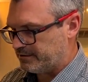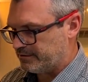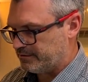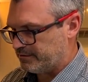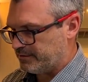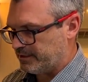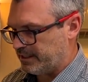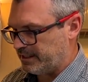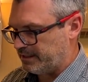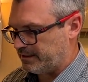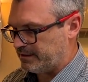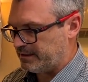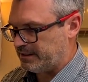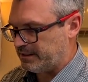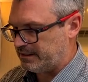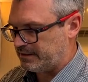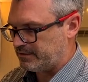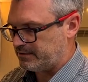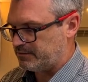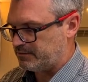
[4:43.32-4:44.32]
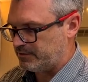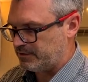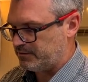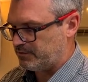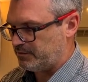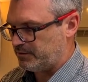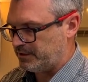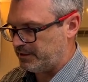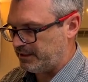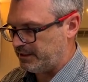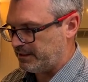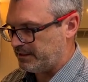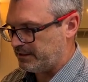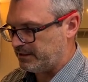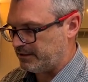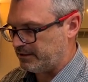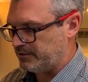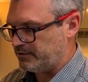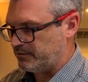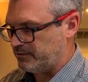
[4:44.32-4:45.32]
yeah, that's what we're
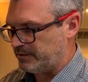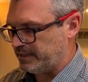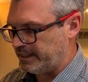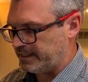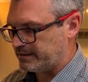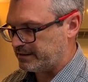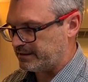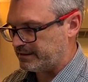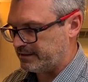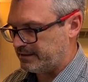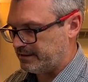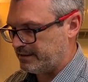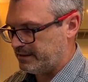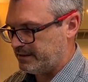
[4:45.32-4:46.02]
gonna do next.